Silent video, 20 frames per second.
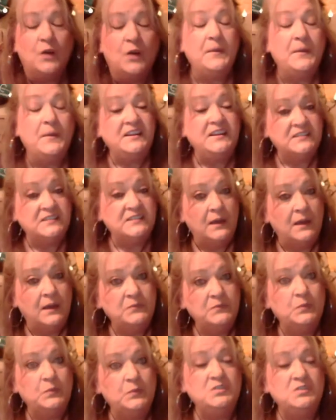many
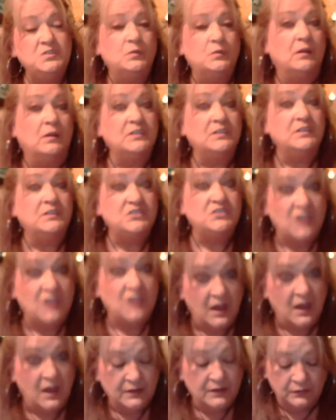times when you are a
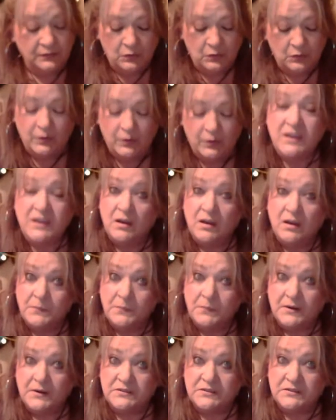child or a young
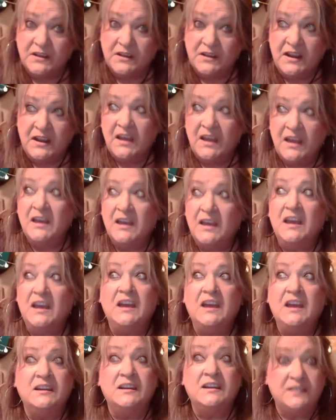person,
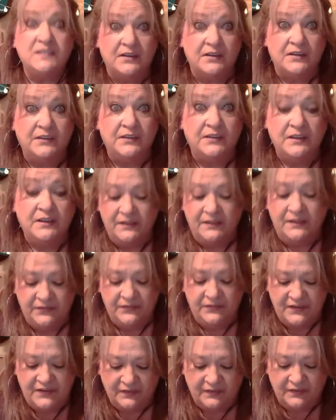it can definitely
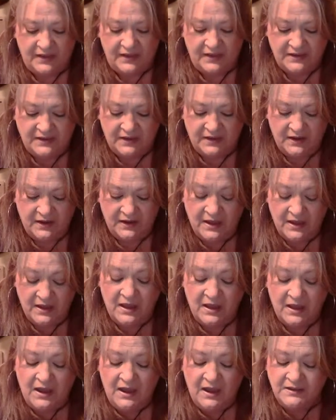feel like it.
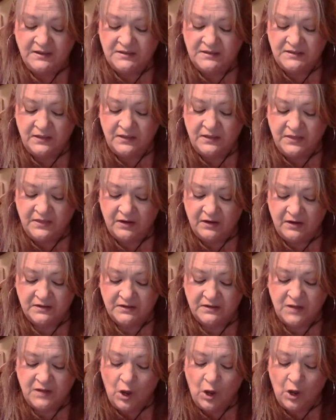It said, There
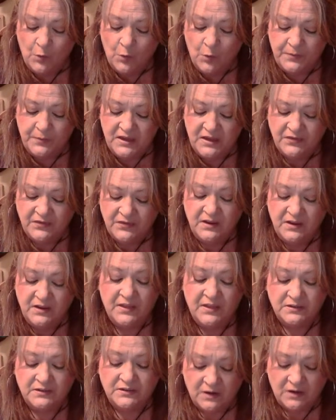is hope even in
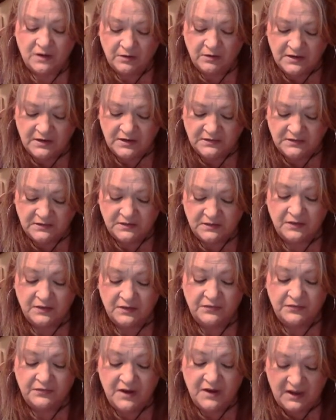the darkest
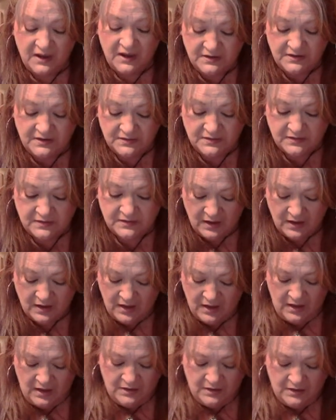of nights.
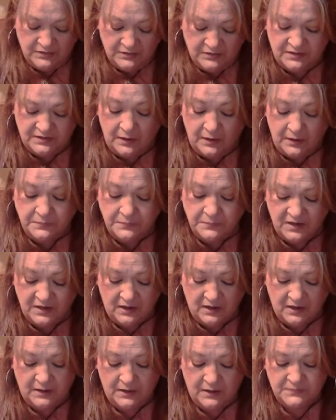
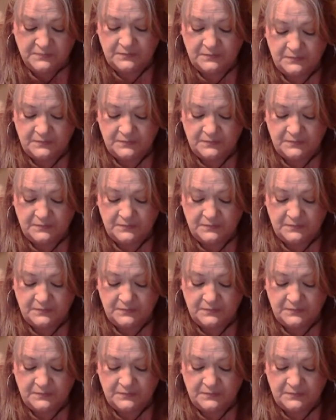Sometimes